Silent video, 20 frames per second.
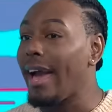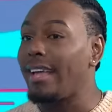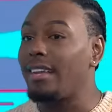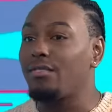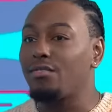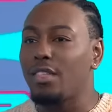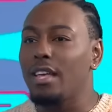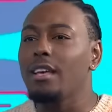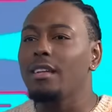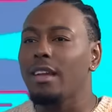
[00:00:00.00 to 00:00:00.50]

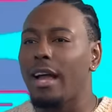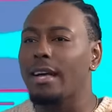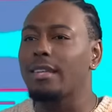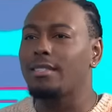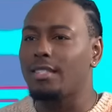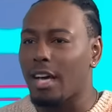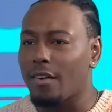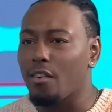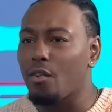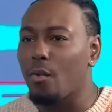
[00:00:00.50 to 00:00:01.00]
and think
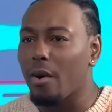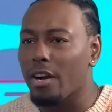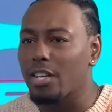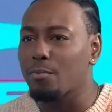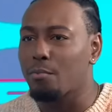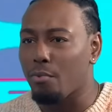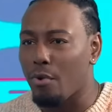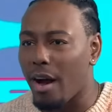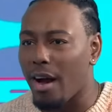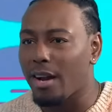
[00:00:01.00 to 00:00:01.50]
like Devil
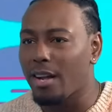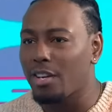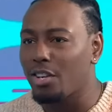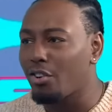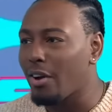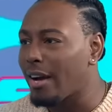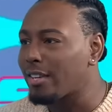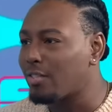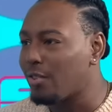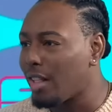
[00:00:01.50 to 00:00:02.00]
Wears Prada. Yeah.
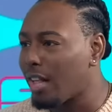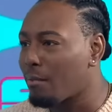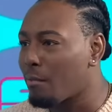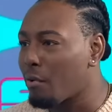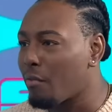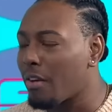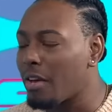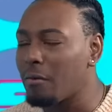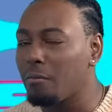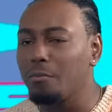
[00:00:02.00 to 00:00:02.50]
You guys know that
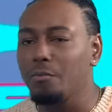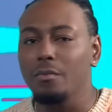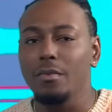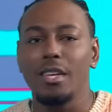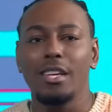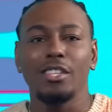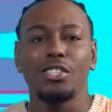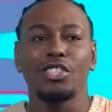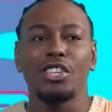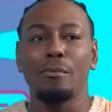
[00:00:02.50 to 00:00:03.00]
movie? Yeah.
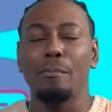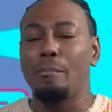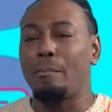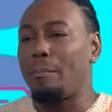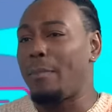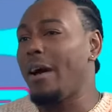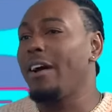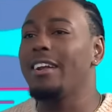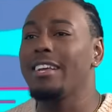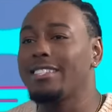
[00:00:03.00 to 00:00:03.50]
She
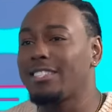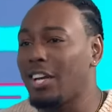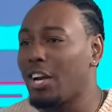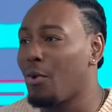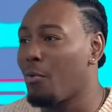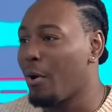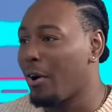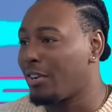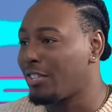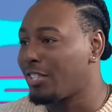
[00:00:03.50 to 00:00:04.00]
barely
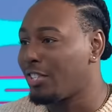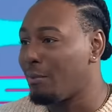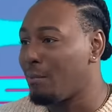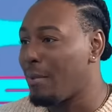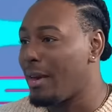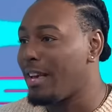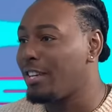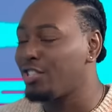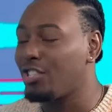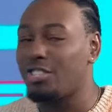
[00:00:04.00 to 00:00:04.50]
said a word to
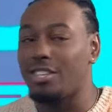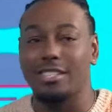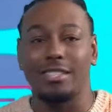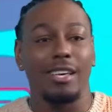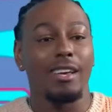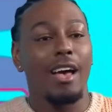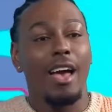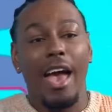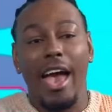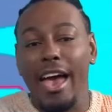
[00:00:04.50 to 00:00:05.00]
me. She
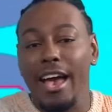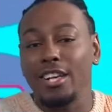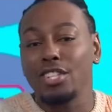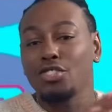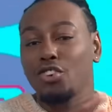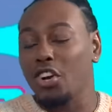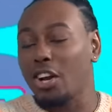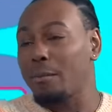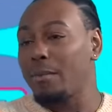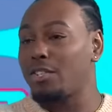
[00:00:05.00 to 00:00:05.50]
just
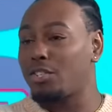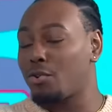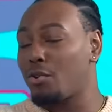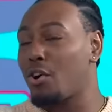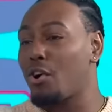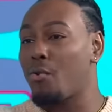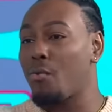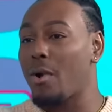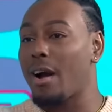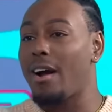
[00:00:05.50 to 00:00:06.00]
escorted me
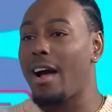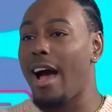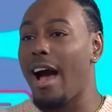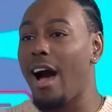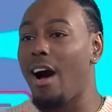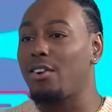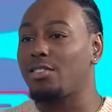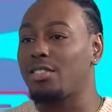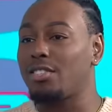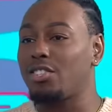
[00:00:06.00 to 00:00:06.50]
to her
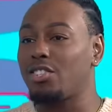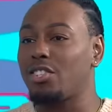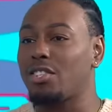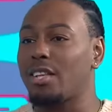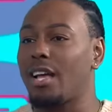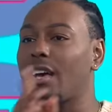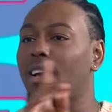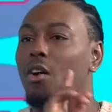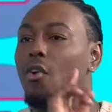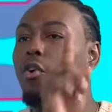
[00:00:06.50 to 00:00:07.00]
warehouse, and
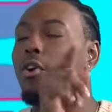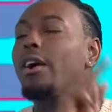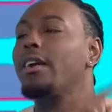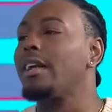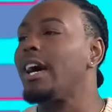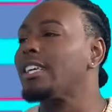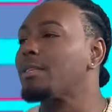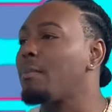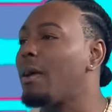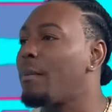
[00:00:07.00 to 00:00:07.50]
she's like,
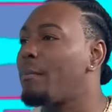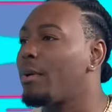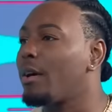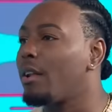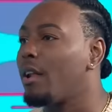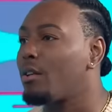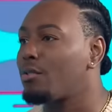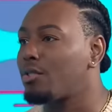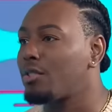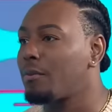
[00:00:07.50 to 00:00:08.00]
organize my
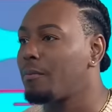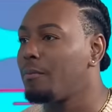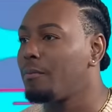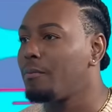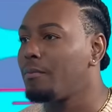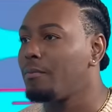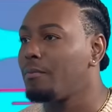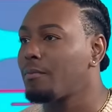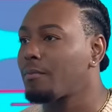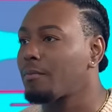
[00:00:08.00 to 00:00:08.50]
pillows.
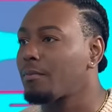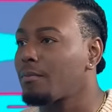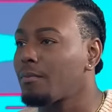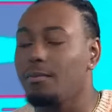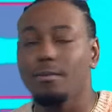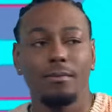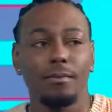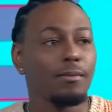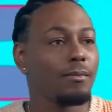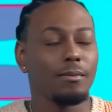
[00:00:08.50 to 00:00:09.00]
Oh,
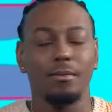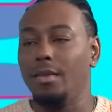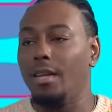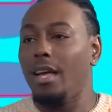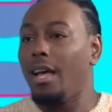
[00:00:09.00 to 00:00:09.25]
jeez.